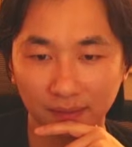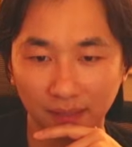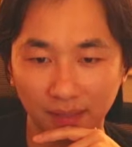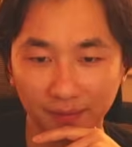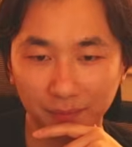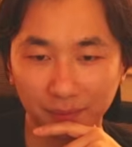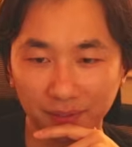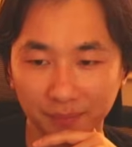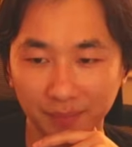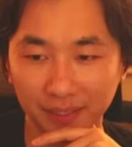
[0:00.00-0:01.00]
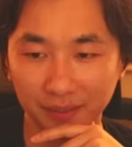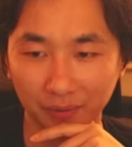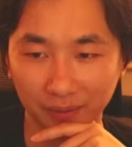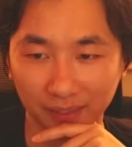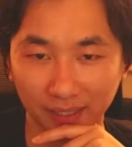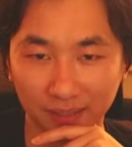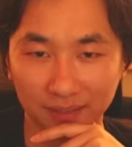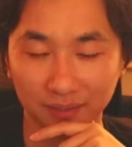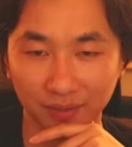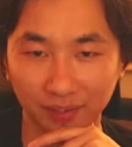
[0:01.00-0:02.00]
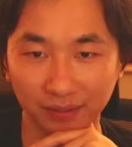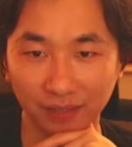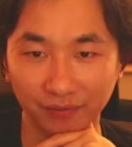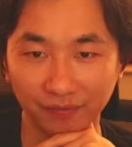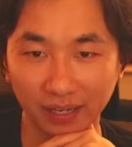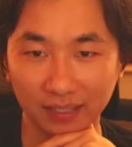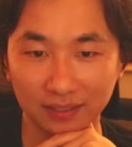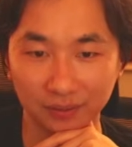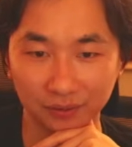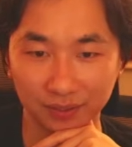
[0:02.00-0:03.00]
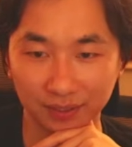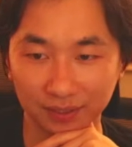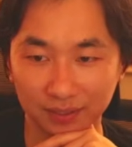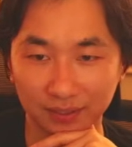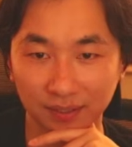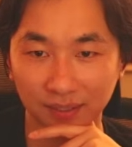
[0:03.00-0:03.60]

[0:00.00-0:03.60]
I think we play the Minotaur, yes. So now the fan's useless.